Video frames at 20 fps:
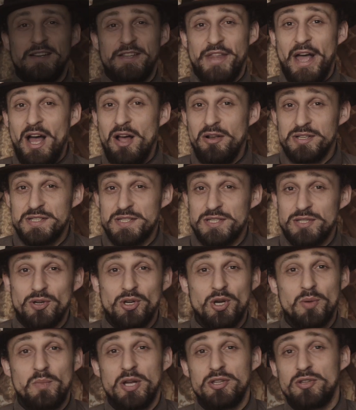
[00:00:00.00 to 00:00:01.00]
Now let's
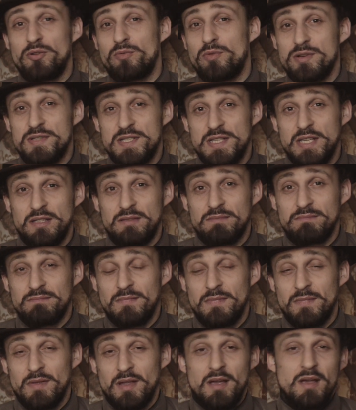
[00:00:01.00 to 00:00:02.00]
talk about the rosin.
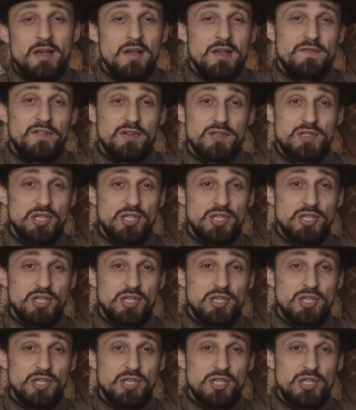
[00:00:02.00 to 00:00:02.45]
For